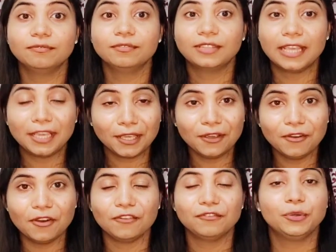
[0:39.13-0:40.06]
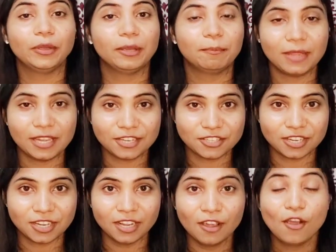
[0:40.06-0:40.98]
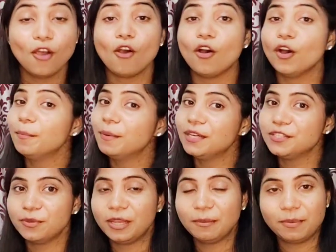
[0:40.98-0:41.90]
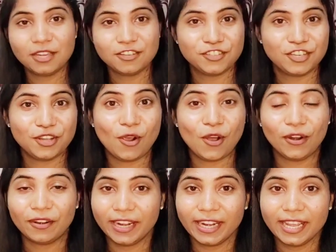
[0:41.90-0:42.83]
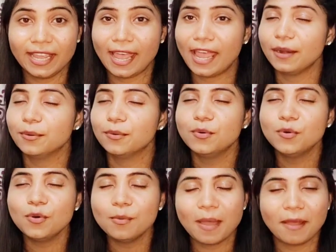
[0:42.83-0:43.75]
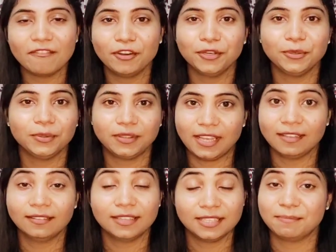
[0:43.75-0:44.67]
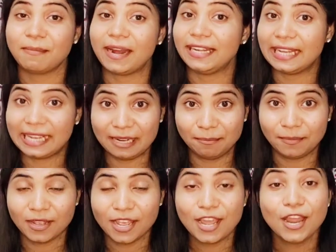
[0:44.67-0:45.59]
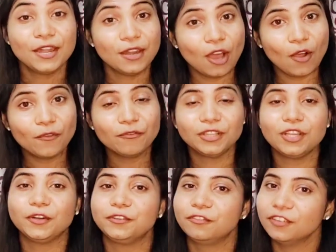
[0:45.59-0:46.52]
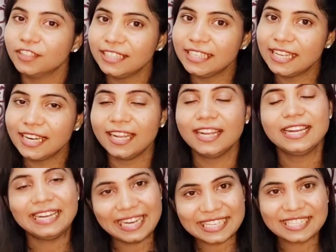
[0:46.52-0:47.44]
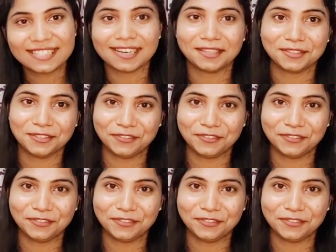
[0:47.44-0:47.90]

thinking of doing PhD or pursuing PhD already, and whomever you think this might help. Now, without further delay, let's start the